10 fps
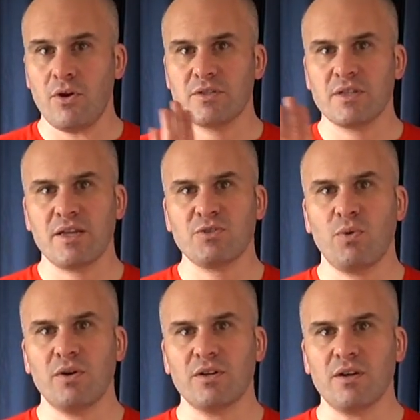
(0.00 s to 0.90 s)
So that's
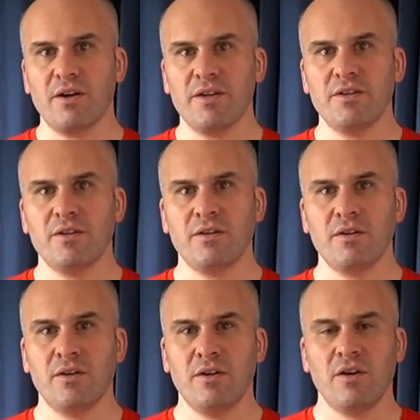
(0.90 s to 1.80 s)
one glide,
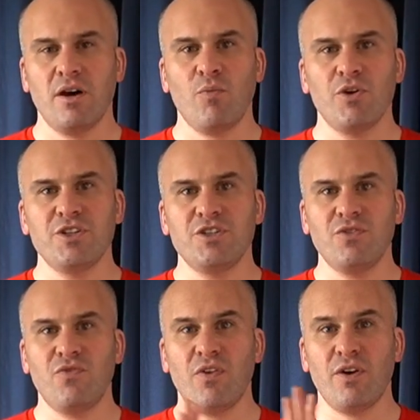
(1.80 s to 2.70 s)
and what you should
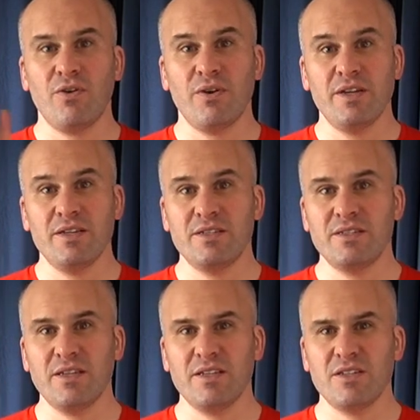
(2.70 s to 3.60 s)
feel
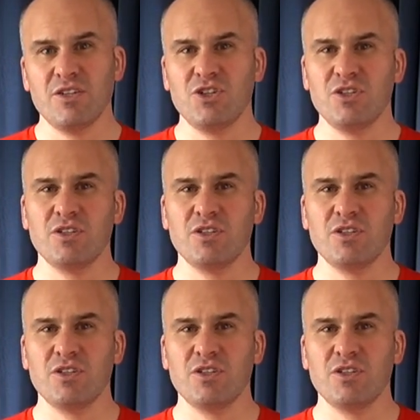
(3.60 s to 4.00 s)
is it should